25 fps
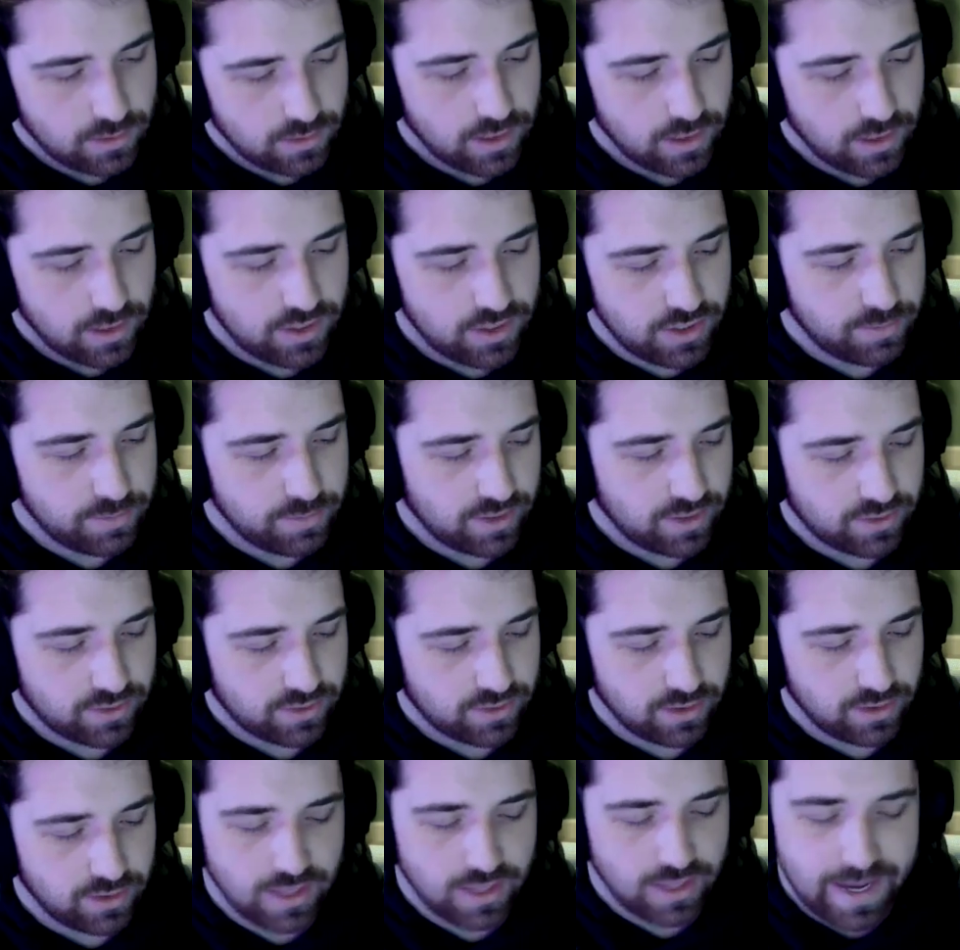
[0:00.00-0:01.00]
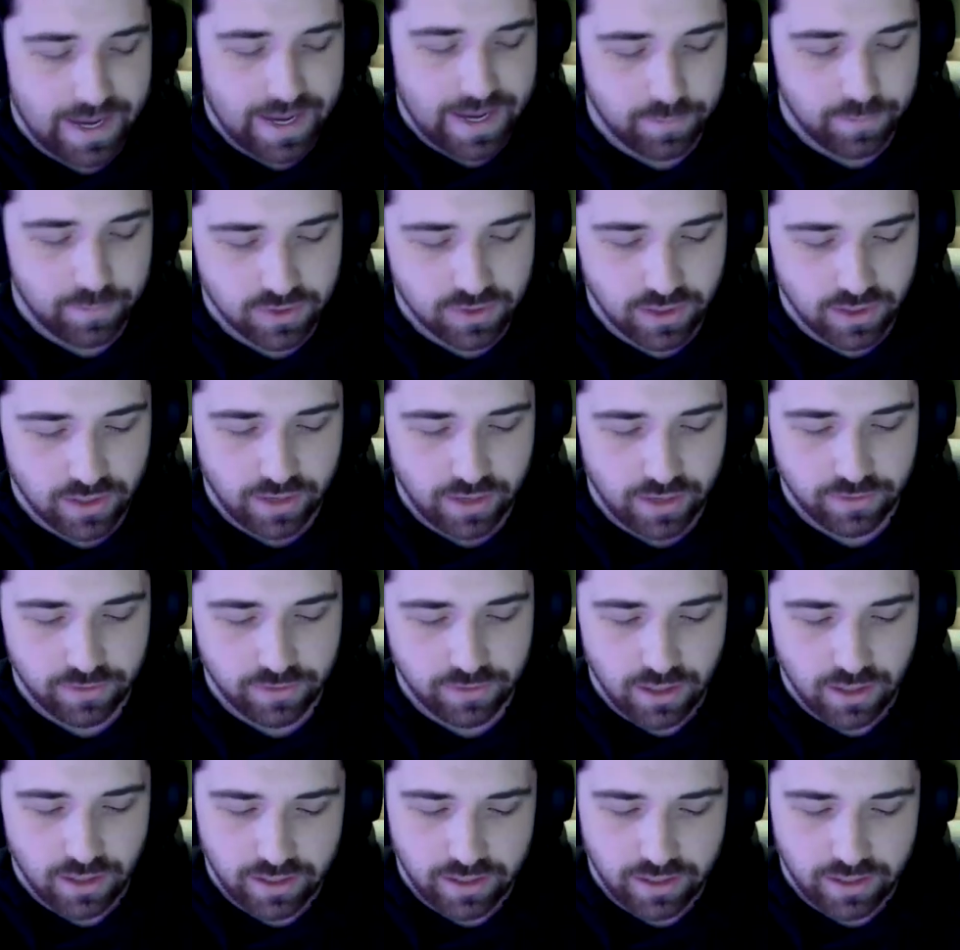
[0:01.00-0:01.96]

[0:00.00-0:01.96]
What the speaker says: it just makes the lab's life a lot